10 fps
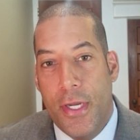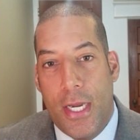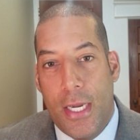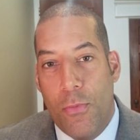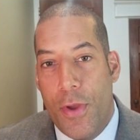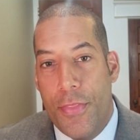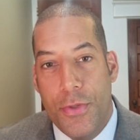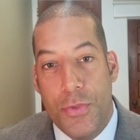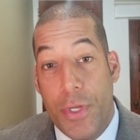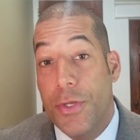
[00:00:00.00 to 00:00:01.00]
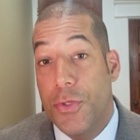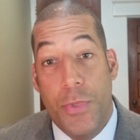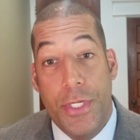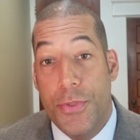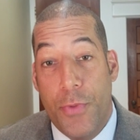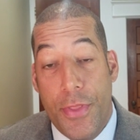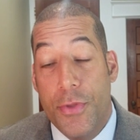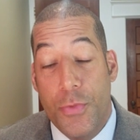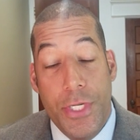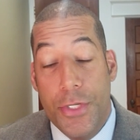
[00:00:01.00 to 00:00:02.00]
when those
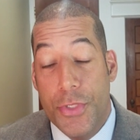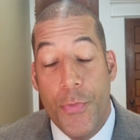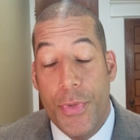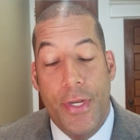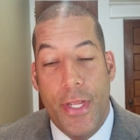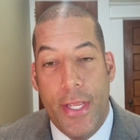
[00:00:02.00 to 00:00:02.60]
windows open.